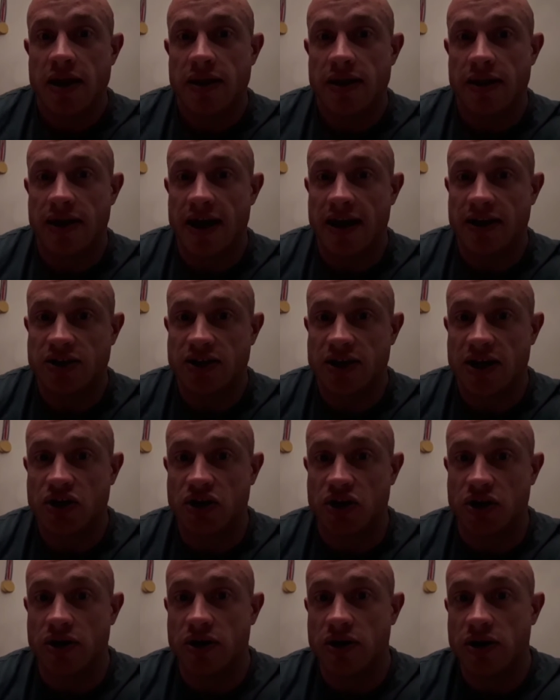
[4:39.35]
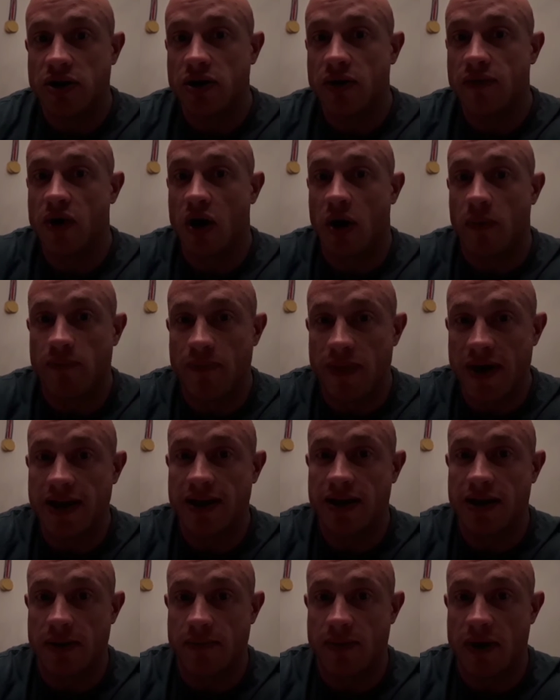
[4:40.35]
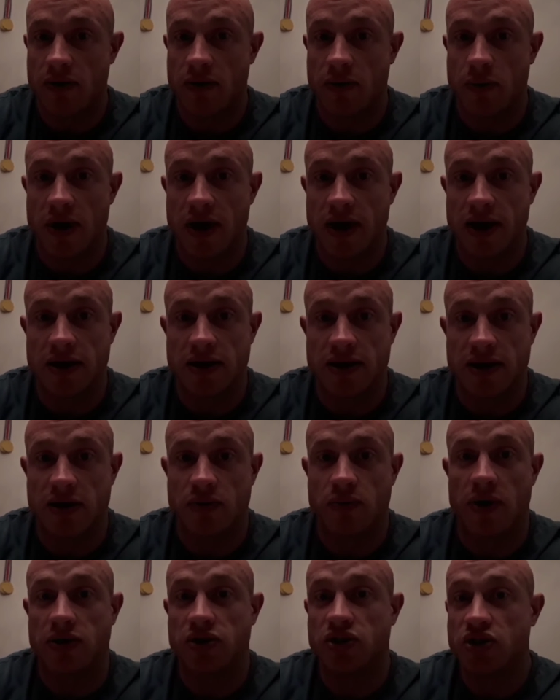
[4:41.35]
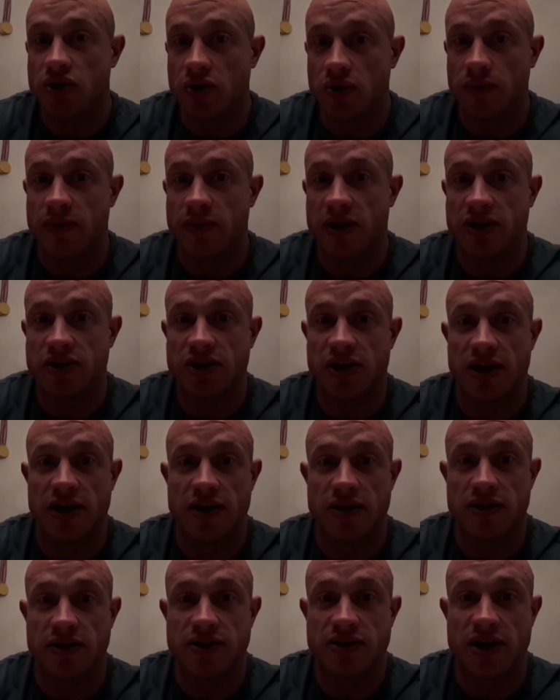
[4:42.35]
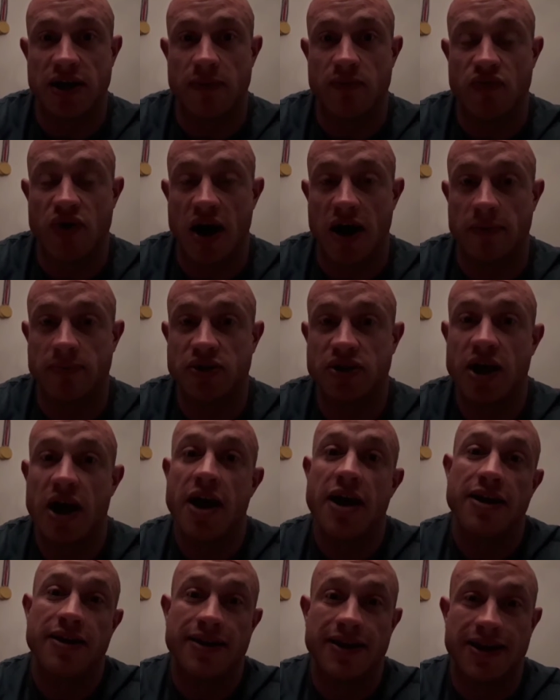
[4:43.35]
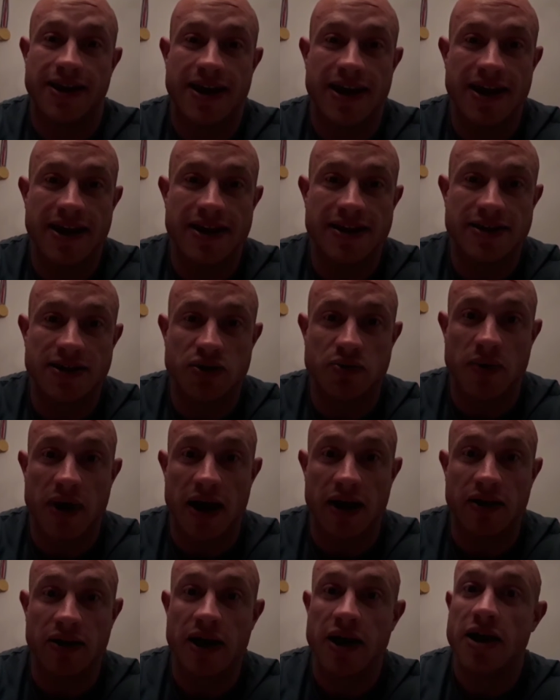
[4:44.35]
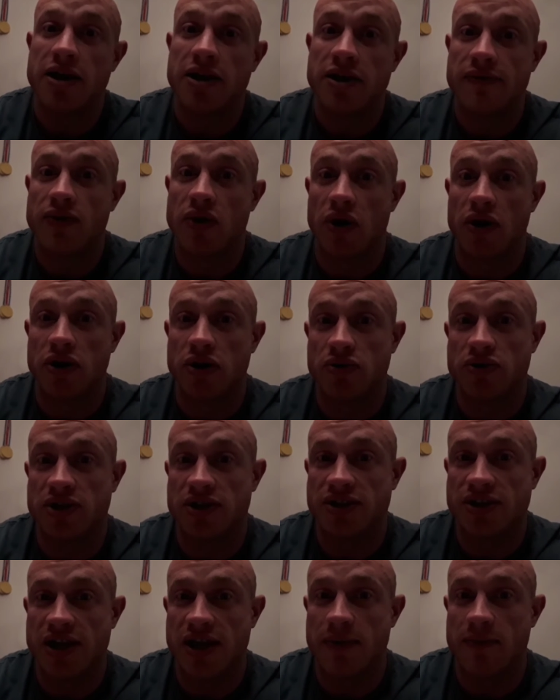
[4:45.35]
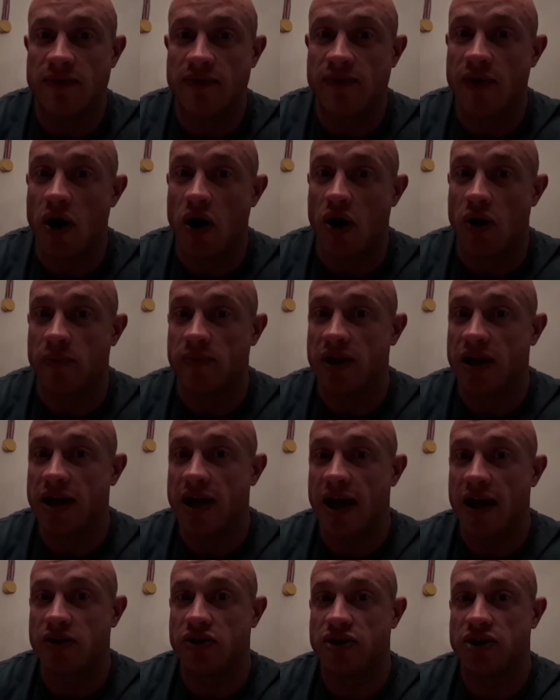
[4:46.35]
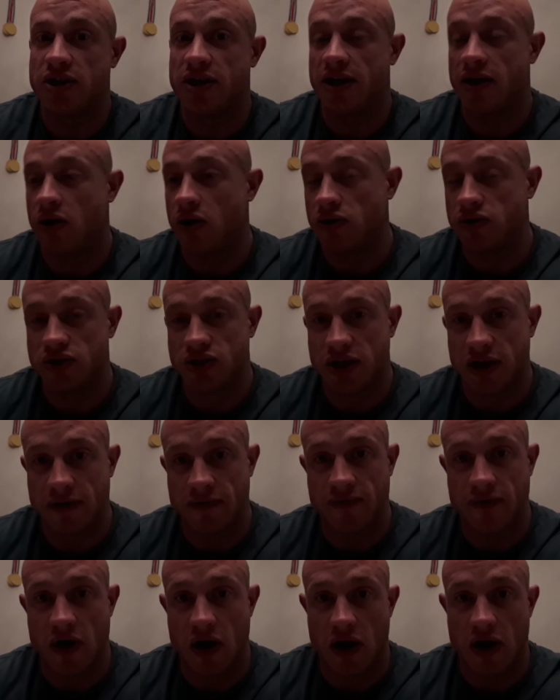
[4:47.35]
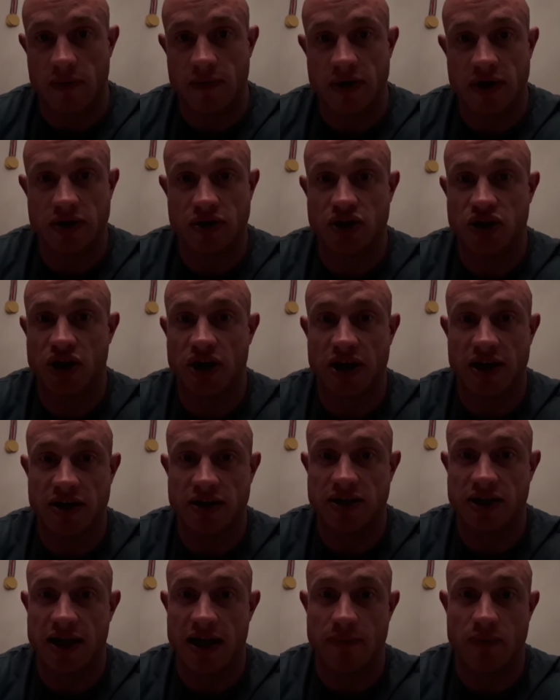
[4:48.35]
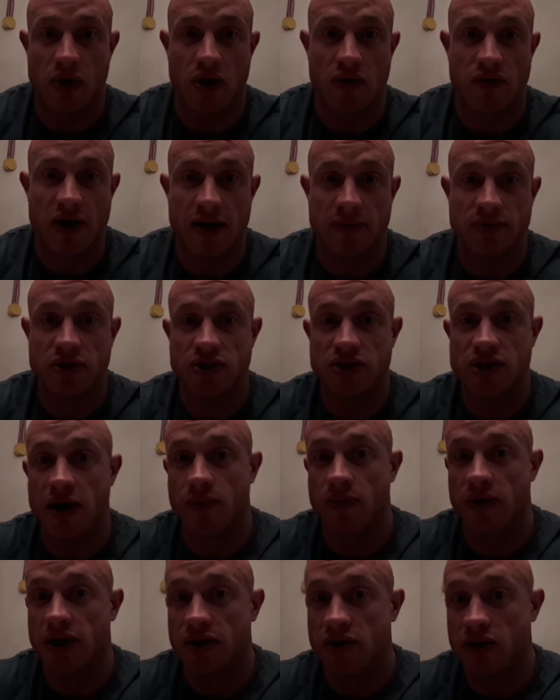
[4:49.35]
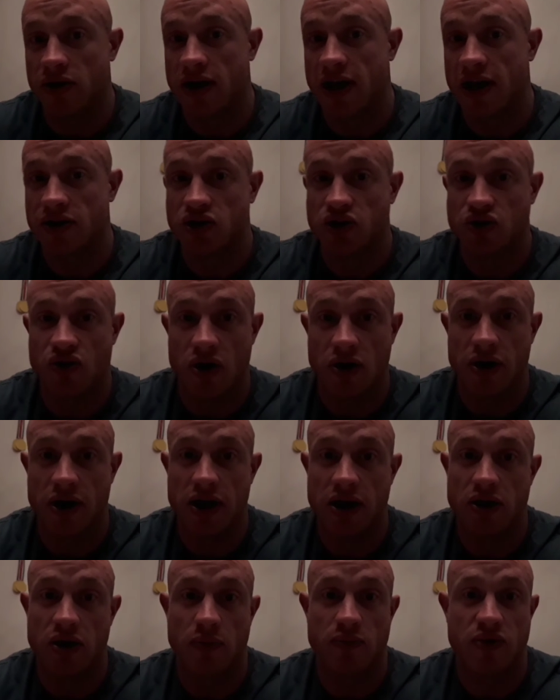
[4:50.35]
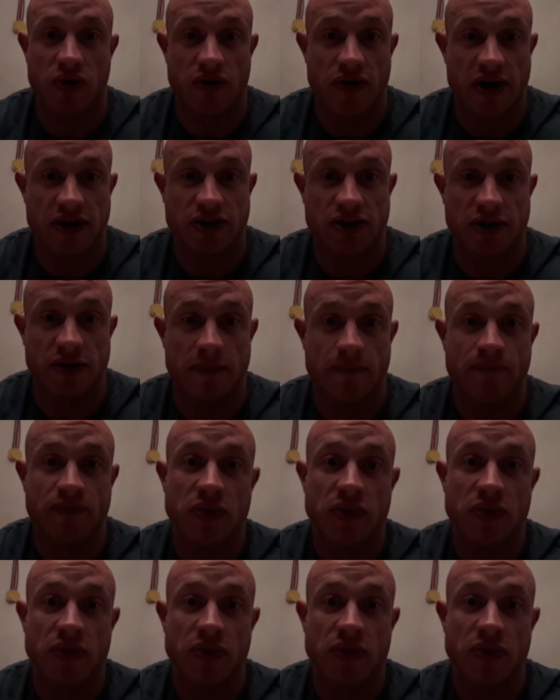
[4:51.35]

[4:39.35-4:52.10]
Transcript: The next session, you've got to beat the amount of weight you did while still maintaining the same reps. The key is as well, you've got to use the same form. You can't just alter your form and cheat to get more reps because that way you're not getting stronger, you're not progressing.